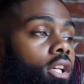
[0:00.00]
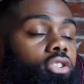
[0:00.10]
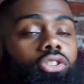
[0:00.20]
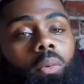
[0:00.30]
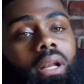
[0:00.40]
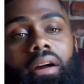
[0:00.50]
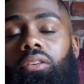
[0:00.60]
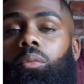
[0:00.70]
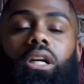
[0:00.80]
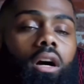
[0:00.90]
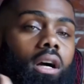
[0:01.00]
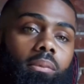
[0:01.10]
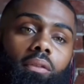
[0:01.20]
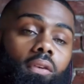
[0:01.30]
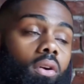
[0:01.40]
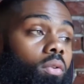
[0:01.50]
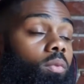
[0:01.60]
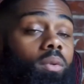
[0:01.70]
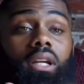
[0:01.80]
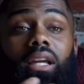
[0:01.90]
So whatever, we hung up the phone.
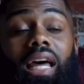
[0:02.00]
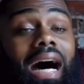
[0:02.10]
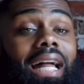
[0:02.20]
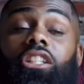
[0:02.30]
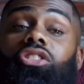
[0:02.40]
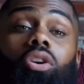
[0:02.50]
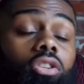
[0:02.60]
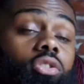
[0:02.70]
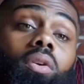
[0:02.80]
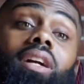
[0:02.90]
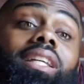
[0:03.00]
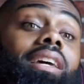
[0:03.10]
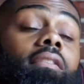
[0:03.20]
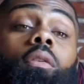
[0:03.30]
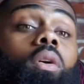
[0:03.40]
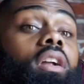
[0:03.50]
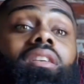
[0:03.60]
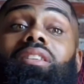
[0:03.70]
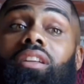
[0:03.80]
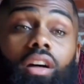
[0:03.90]
I didn't talk to her again for
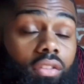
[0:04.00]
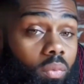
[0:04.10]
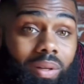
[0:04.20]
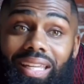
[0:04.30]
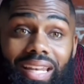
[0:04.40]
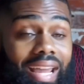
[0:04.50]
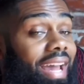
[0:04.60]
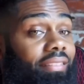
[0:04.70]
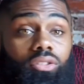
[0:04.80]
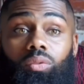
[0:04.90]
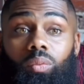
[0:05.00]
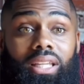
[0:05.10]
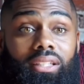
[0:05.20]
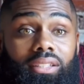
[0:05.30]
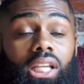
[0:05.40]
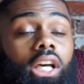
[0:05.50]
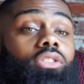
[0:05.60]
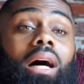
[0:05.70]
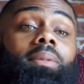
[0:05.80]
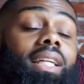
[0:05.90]
another week and a half, 2 weeks. So
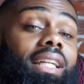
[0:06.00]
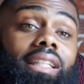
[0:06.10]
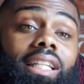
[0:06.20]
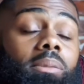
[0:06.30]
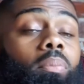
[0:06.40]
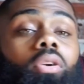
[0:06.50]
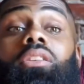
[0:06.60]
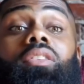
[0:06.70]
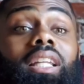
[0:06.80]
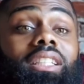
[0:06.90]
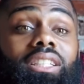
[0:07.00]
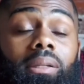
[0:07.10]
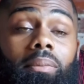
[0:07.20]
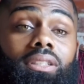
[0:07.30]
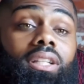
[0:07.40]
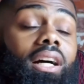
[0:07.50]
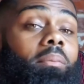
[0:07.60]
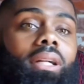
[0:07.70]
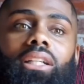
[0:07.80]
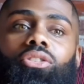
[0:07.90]
I'm thinking at this point the relationship is done,
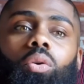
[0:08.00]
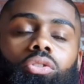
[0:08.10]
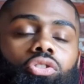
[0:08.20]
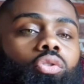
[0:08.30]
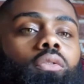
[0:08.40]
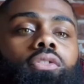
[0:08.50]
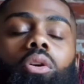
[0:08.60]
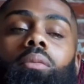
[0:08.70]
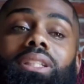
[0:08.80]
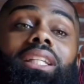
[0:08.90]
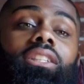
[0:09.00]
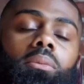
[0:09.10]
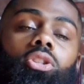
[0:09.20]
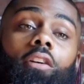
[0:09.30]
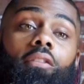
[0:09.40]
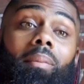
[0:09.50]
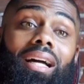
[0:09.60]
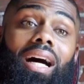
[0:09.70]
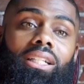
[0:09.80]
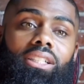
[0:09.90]
but I told the truth, so at least it was off of my
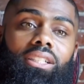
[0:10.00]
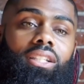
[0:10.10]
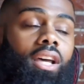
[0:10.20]
conscience.